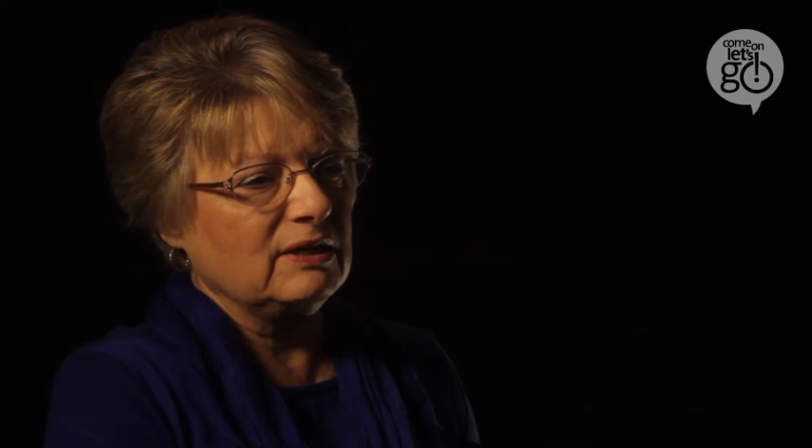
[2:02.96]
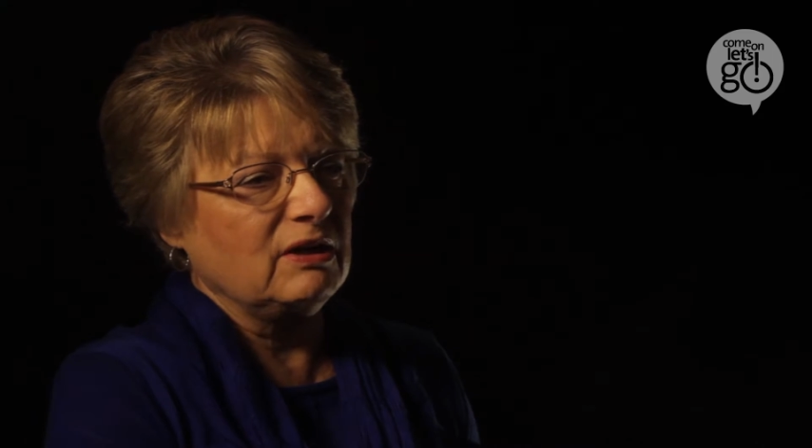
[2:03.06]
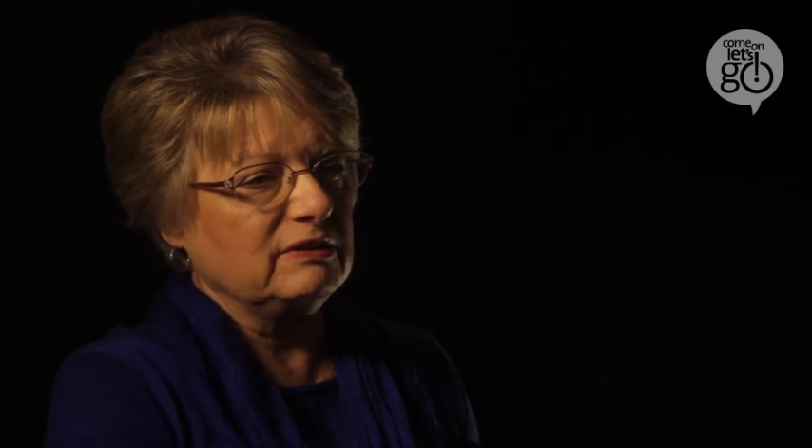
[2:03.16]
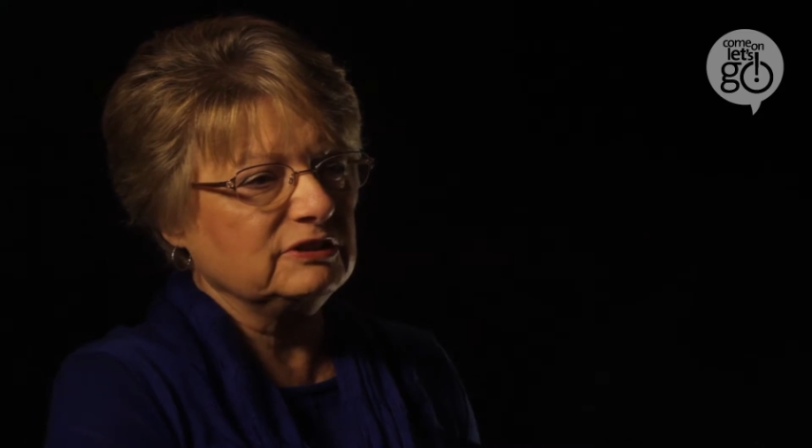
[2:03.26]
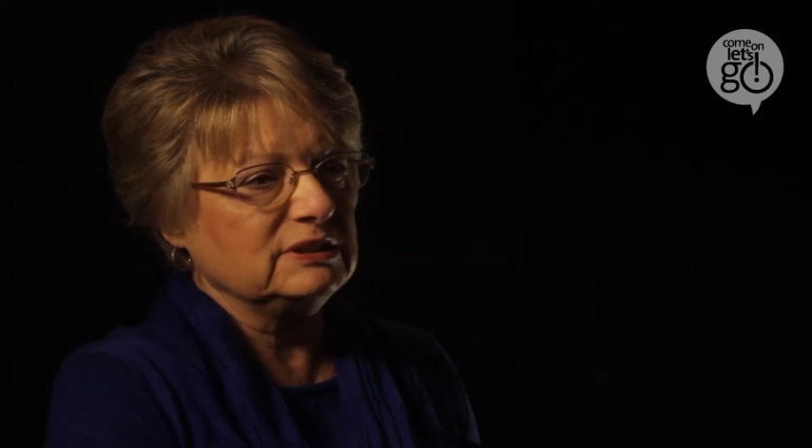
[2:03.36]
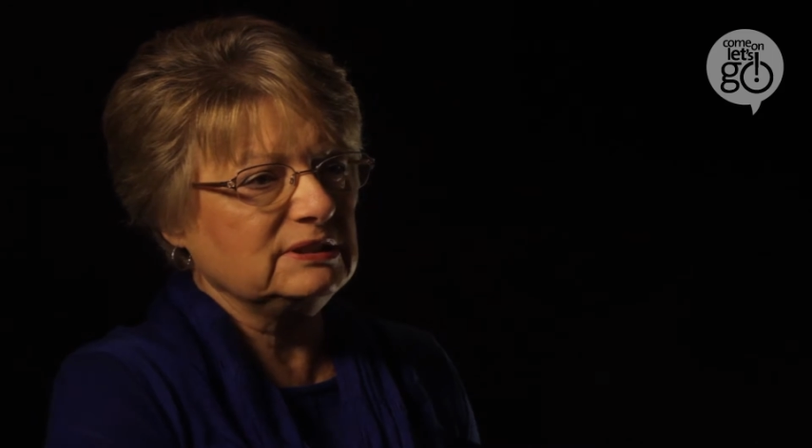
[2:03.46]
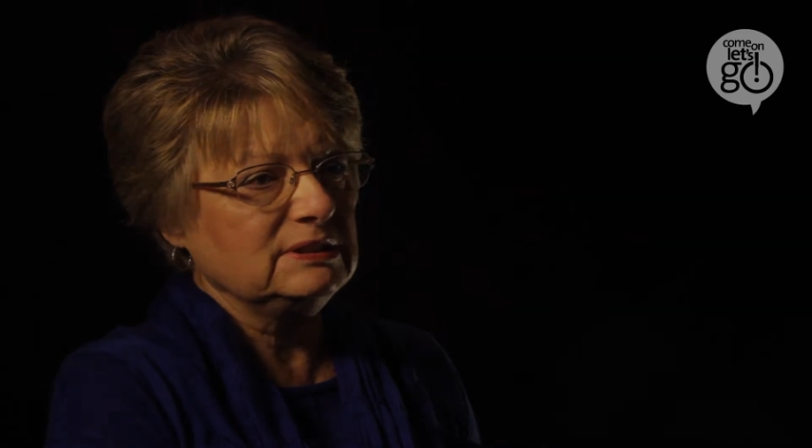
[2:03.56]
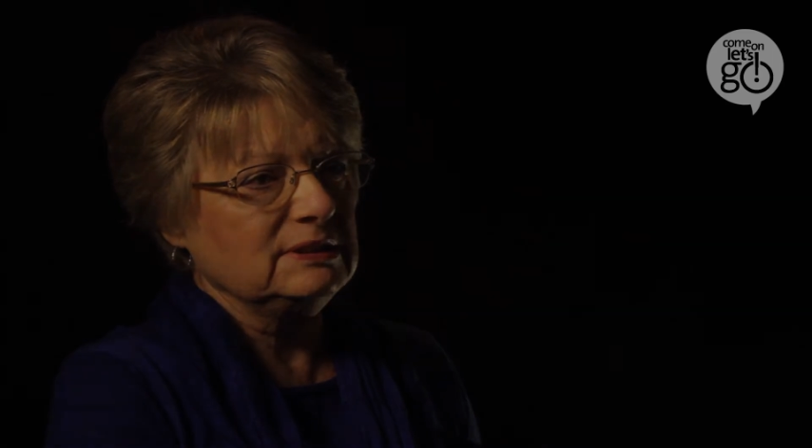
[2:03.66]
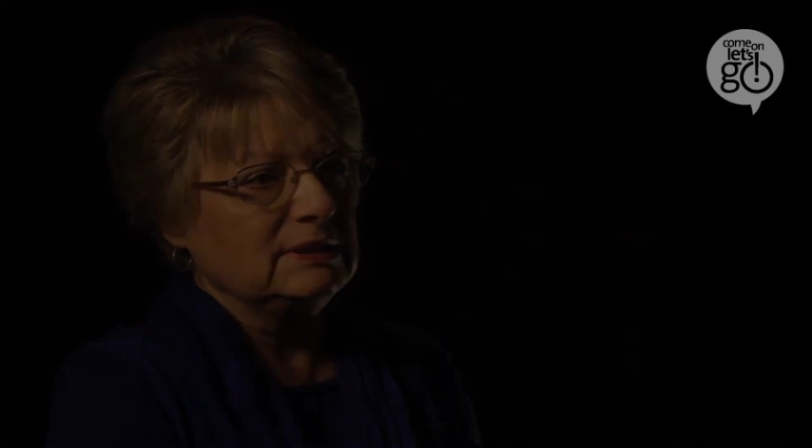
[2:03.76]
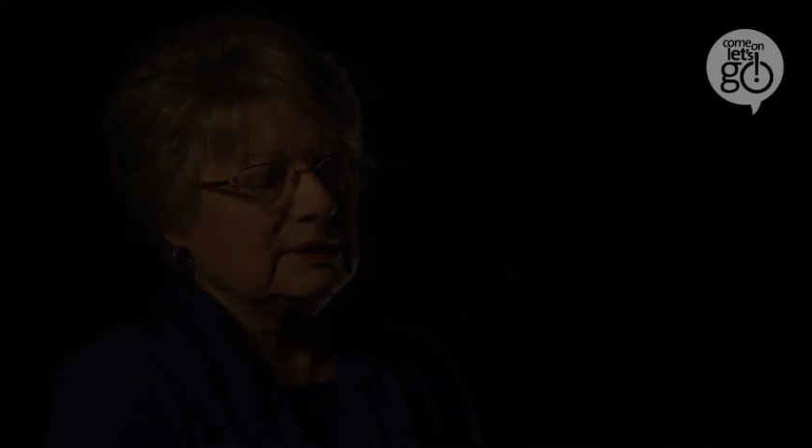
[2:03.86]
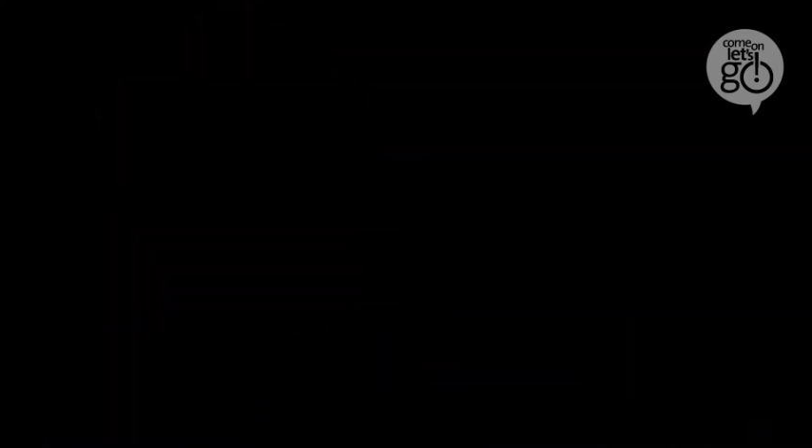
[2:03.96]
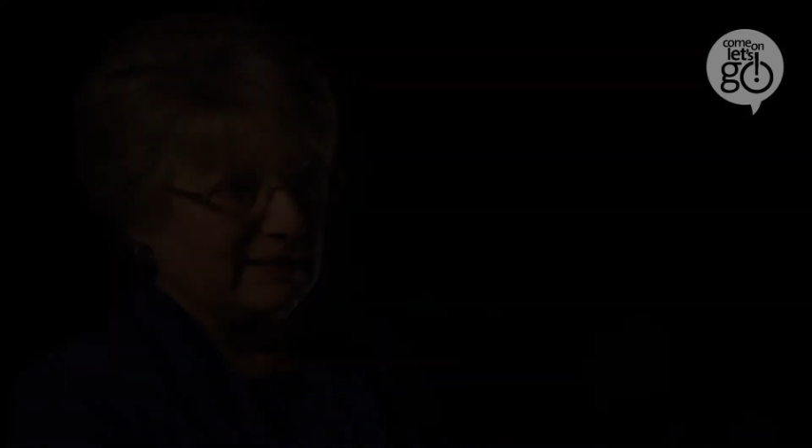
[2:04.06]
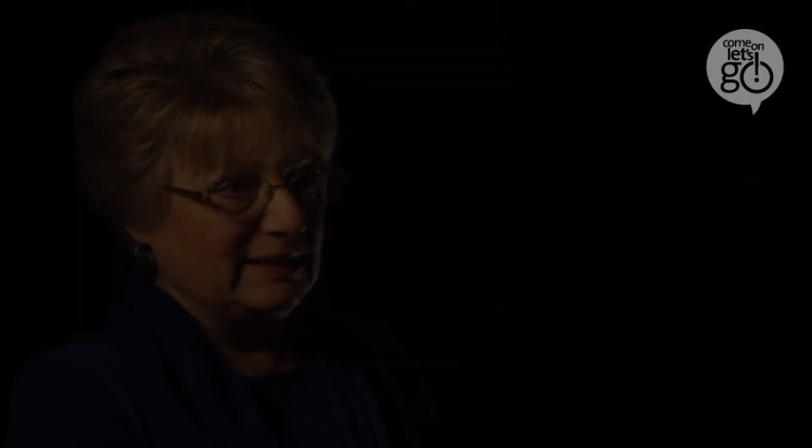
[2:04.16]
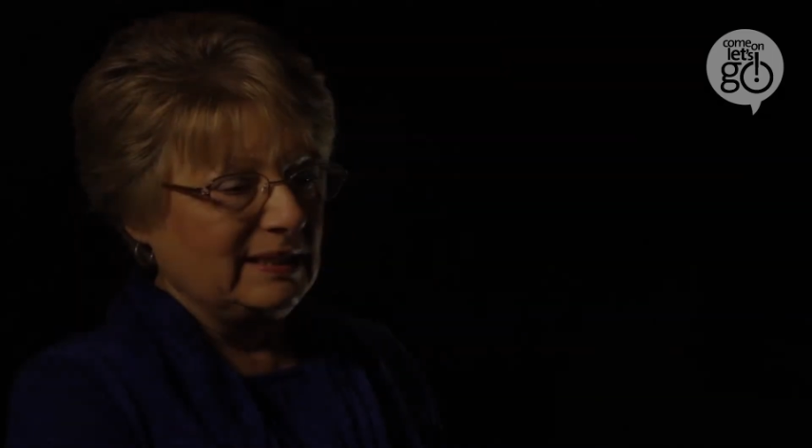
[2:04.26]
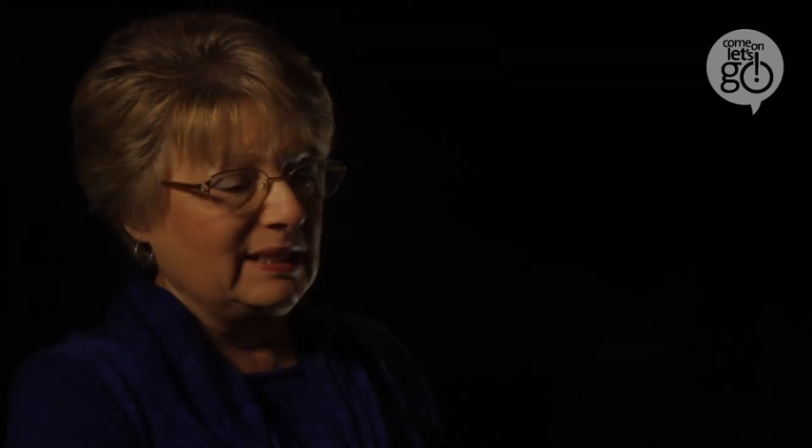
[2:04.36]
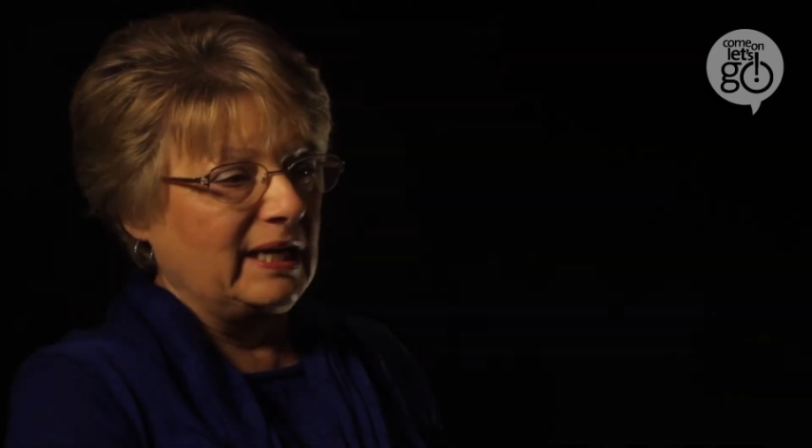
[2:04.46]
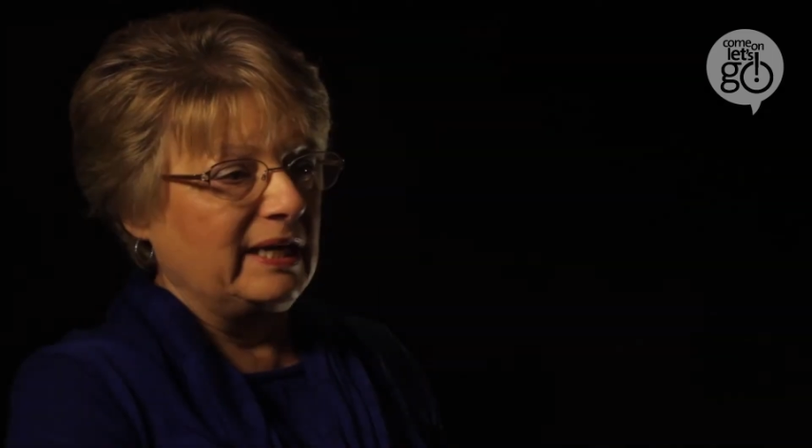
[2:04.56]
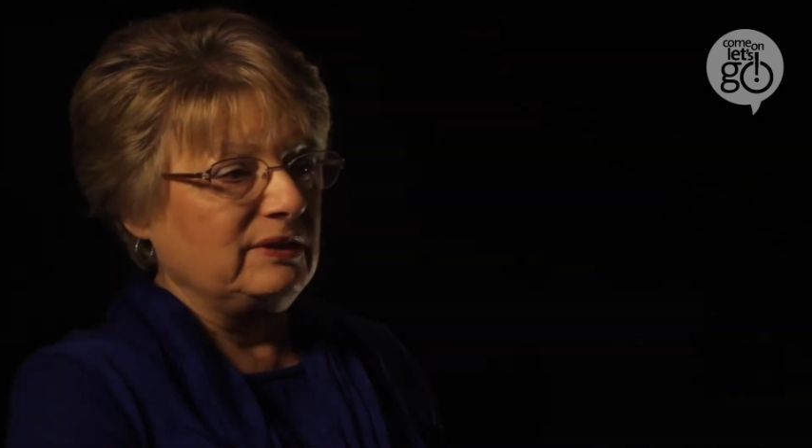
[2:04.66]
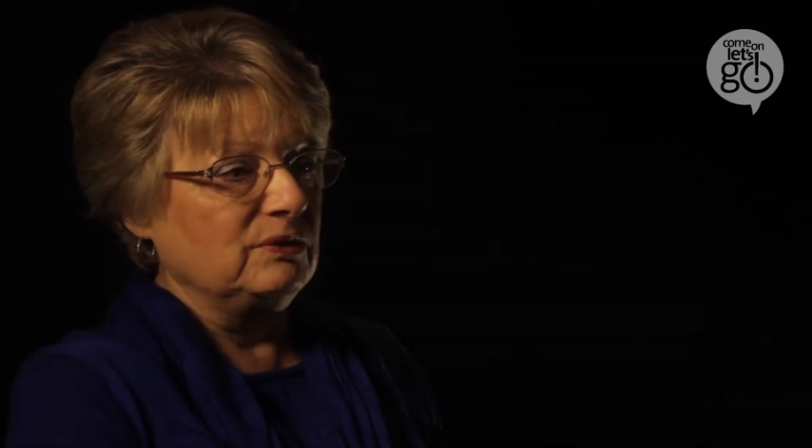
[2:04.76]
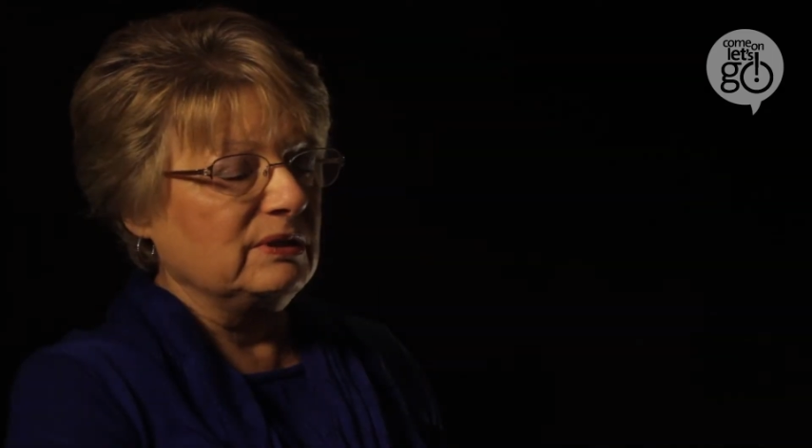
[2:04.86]
office.
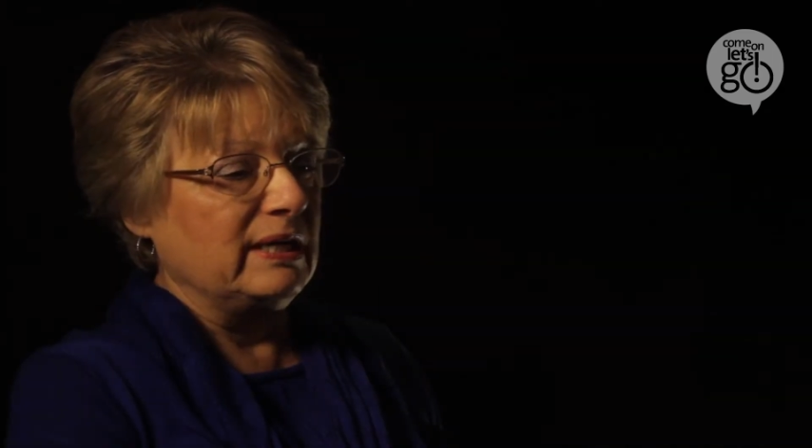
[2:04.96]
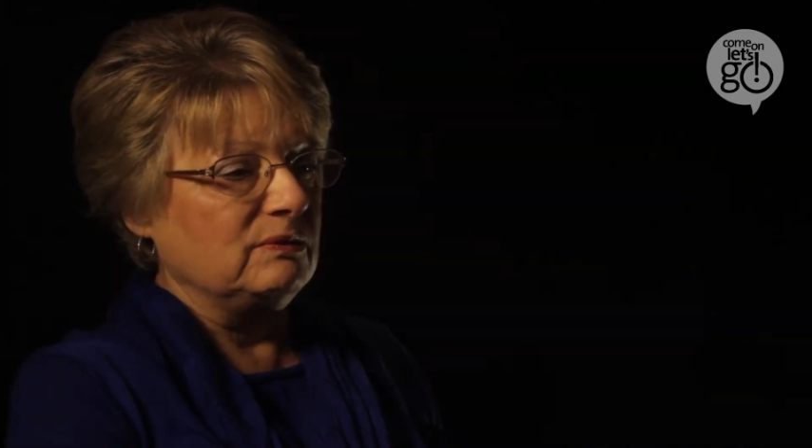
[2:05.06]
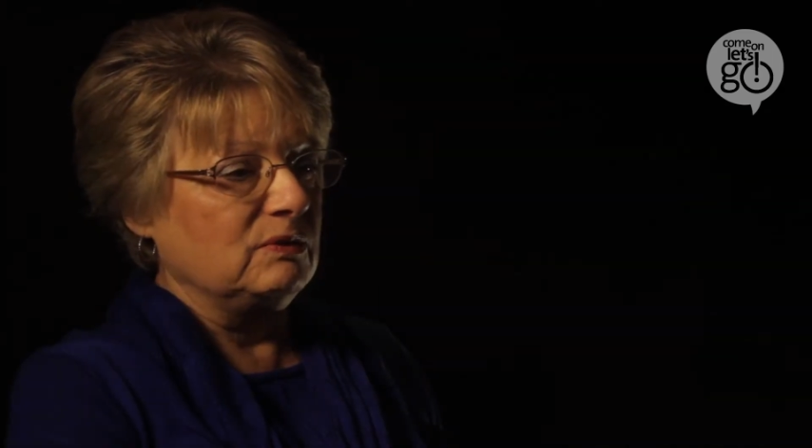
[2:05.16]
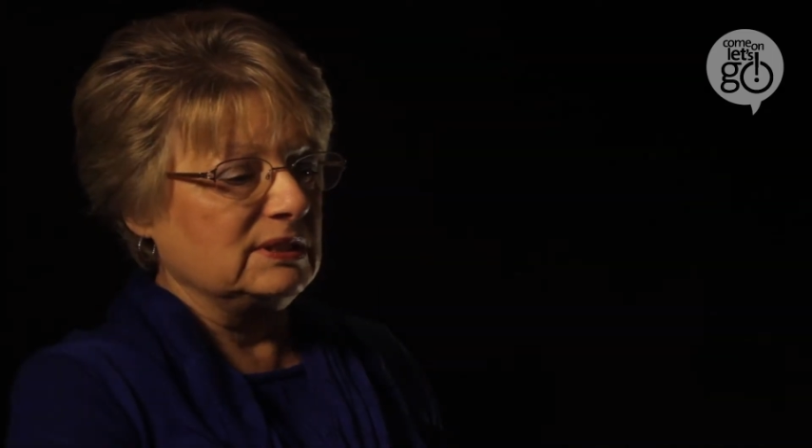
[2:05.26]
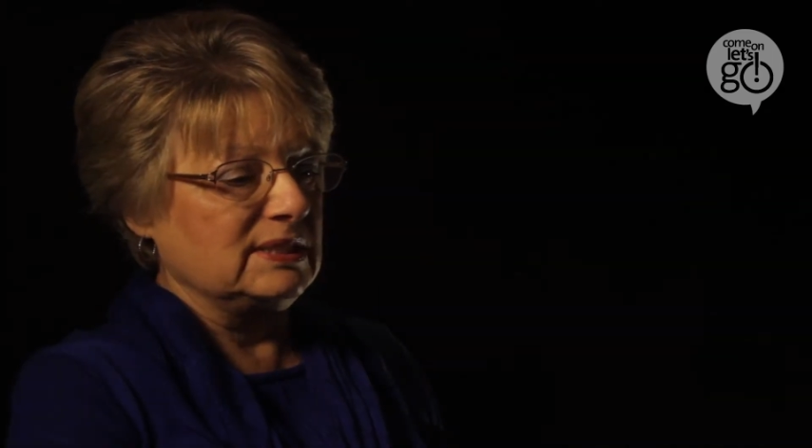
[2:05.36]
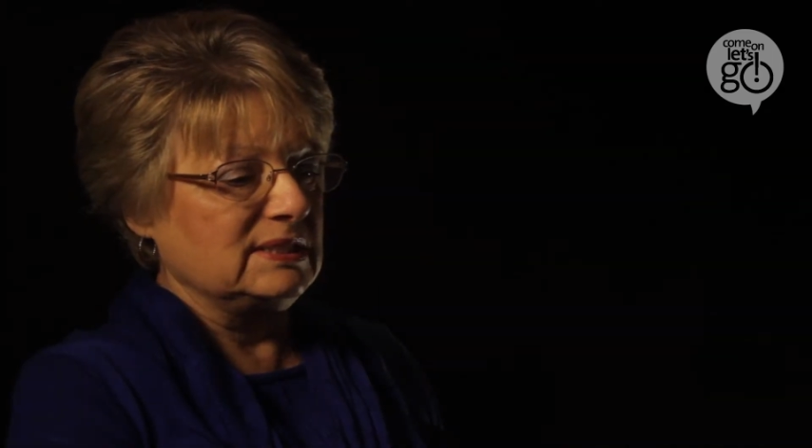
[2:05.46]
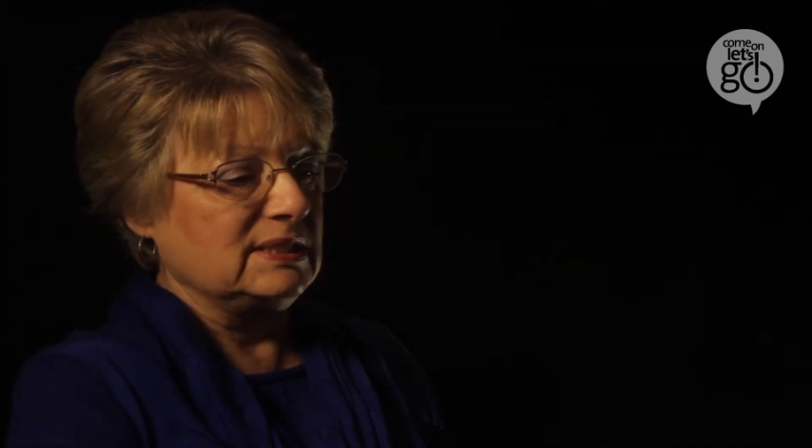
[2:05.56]
I know God wants us